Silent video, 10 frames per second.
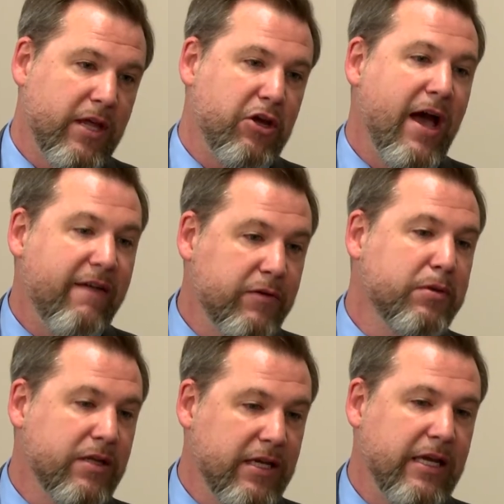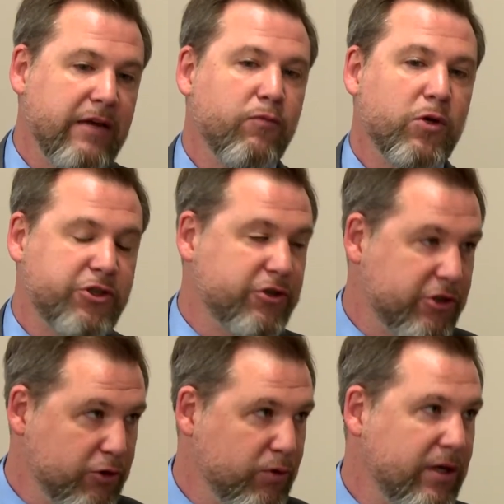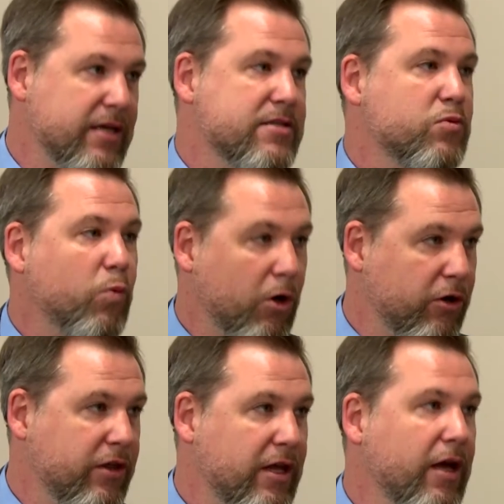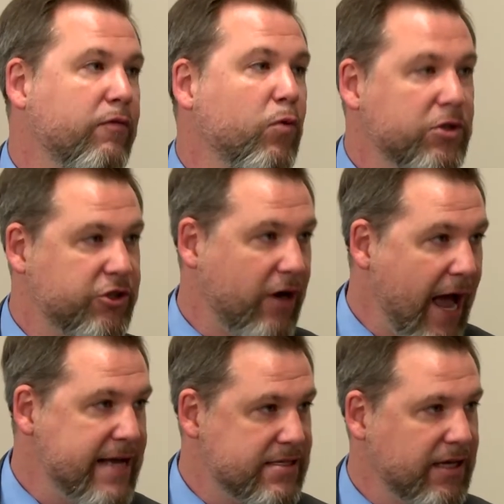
You have to believe what you're doing is worthy of what you're asking.